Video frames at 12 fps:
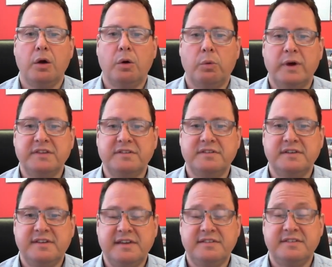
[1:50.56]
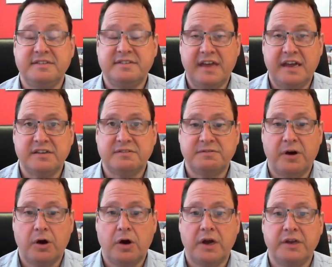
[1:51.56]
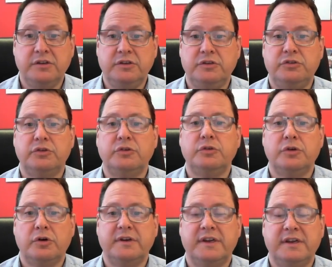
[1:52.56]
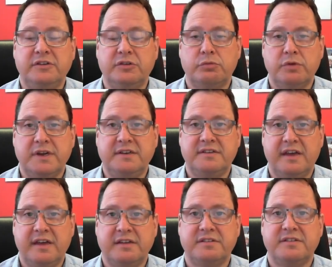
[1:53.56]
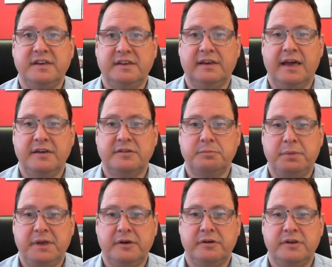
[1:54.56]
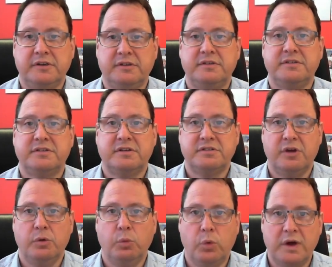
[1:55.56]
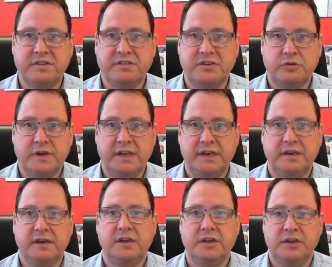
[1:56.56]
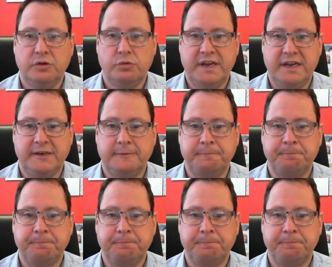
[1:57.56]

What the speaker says: Once the test is satisfied, you do not need to retest in later periods. So once you're in, you're in.